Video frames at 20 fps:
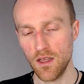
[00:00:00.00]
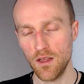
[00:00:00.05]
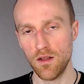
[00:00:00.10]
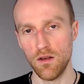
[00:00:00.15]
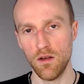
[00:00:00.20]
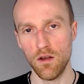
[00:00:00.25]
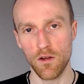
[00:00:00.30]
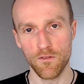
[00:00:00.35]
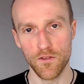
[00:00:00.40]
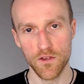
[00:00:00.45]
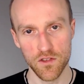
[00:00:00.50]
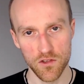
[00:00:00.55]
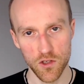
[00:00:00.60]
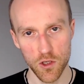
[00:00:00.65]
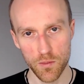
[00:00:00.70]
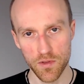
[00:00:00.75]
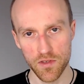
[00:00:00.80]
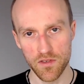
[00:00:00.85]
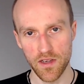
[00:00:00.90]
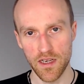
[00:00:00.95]
look for
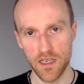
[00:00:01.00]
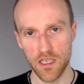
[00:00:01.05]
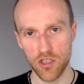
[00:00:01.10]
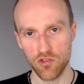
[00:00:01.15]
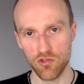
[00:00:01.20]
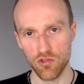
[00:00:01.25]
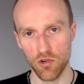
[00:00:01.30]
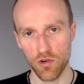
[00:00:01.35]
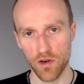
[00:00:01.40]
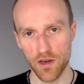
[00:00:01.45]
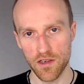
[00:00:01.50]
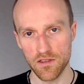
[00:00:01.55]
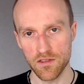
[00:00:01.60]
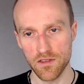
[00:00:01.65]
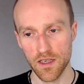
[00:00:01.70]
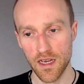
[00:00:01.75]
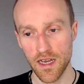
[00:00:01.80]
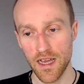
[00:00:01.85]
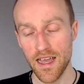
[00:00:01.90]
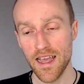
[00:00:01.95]
superseded drawings,
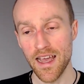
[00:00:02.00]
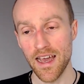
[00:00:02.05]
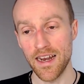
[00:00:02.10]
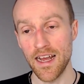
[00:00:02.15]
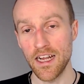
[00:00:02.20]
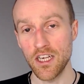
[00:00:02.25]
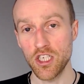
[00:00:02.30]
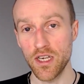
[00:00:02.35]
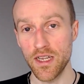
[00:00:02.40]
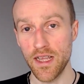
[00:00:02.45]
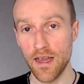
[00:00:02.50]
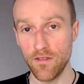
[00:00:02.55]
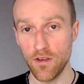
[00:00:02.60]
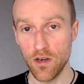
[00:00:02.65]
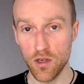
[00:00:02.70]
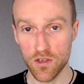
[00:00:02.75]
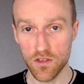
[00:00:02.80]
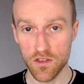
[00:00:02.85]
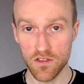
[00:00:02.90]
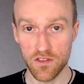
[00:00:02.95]
and actually have a
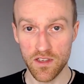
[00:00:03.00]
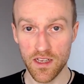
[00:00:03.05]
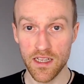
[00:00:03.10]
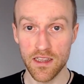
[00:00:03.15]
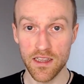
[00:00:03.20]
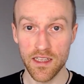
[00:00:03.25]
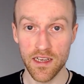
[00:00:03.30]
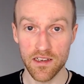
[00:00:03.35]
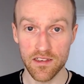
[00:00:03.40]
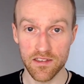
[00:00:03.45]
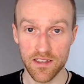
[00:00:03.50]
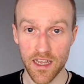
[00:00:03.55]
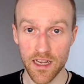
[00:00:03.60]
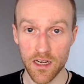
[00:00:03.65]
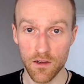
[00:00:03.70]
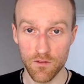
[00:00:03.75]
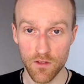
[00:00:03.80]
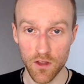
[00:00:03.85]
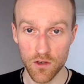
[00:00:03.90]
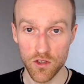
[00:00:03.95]
look to see at the extent
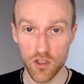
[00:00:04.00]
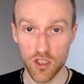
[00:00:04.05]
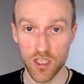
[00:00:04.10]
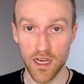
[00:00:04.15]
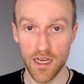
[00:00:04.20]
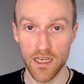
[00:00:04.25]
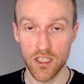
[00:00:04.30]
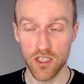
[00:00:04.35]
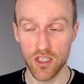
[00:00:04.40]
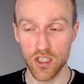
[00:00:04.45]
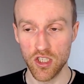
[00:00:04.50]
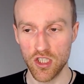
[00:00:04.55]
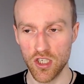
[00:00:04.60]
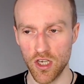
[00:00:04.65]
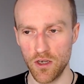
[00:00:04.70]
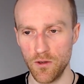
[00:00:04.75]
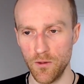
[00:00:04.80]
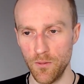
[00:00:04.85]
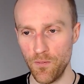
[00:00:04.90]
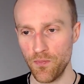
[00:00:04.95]
of those changes.
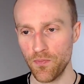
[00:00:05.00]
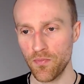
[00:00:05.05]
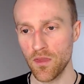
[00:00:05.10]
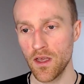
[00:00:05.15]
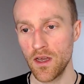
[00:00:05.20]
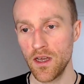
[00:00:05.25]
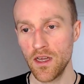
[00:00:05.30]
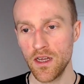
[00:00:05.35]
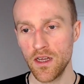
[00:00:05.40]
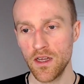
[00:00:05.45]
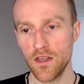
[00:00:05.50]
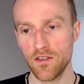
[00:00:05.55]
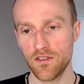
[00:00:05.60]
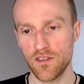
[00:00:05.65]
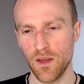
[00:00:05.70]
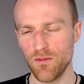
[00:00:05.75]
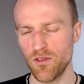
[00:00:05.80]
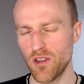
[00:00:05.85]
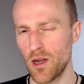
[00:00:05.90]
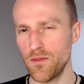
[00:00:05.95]
So
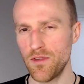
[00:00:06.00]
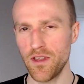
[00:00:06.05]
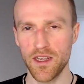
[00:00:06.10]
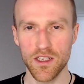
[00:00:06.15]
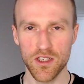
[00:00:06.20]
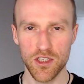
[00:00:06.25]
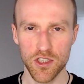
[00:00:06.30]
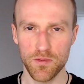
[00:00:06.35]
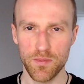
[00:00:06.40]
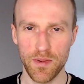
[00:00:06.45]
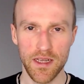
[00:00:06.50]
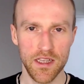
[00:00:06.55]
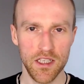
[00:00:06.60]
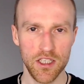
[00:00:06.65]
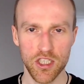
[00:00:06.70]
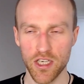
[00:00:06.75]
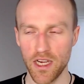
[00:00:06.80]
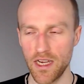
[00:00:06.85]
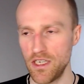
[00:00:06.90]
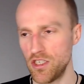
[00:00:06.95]
sometimes it can just be the
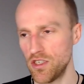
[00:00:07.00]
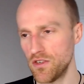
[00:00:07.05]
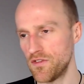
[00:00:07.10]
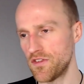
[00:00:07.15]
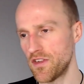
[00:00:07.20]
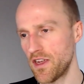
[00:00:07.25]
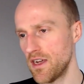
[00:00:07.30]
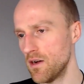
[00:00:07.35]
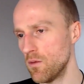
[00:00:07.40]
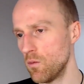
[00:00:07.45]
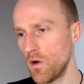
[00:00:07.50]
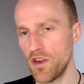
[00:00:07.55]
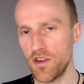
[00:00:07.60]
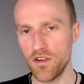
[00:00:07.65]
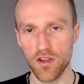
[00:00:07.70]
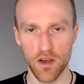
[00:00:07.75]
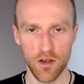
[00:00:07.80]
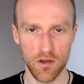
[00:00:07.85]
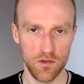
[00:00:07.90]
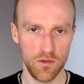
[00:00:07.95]
change of, say, a
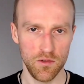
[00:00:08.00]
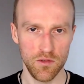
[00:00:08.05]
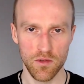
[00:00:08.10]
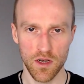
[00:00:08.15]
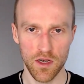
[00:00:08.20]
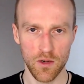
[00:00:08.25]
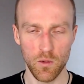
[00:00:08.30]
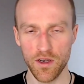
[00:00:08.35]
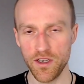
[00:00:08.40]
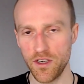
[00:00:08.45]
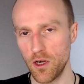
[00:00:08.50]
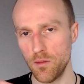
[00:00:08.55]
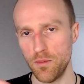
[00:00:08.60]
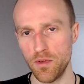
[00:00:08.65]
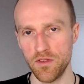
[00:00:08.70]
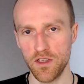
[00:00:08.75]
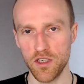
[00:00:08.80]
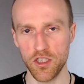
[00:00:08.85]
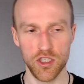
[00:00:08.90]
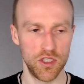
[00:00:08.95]
window
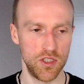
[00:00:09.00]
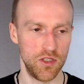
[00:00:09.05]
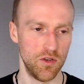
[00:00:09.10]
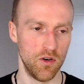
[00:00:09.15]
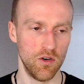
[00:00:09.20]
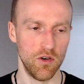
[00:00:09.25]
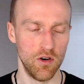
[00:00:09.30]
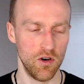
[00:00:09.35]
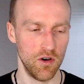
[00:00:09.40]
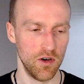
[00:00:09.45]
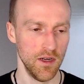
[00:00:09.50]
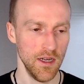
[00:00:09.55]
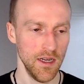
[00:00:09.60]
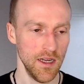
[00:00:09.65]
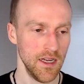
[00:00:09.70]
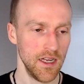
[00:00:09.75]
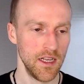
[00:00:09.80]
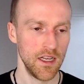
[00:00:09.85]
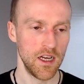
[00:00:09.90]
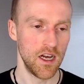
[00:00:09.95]
position or
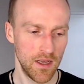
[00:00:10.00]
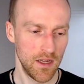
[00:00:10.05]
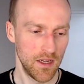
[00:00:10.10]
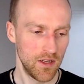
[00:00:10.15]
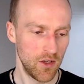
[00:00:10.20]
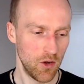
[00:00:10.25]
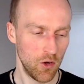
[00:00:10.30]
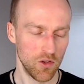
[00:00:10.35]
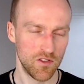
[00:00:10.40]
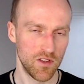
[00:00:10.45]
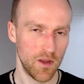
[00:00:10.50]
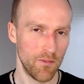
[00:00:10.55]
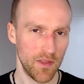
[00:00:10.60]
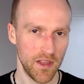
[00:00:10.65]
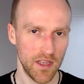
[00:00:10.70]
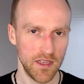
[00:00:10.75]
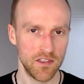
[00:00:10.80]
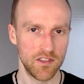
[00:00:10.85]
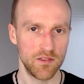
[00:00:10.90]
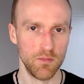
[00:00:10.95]

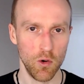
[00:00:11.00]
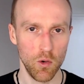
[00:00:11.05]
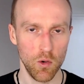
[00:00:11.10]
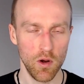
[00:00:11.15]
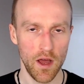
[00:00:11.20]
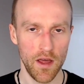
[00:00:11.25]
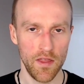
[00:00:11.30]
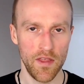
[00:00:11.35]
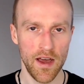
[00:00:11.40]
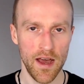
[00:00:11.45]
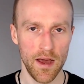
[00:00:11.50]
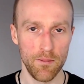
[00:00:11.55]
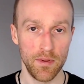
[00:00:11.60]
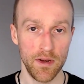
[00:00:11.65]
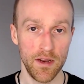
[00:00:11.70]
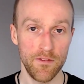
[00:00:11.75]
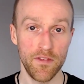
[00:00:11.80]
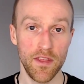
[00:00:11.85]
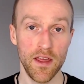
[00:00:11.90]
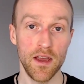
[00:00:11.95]
something small like that. But
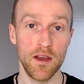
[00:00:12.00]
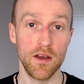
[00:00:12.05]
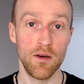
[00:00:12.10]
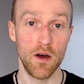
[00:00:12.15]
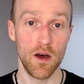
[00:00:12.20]
if there are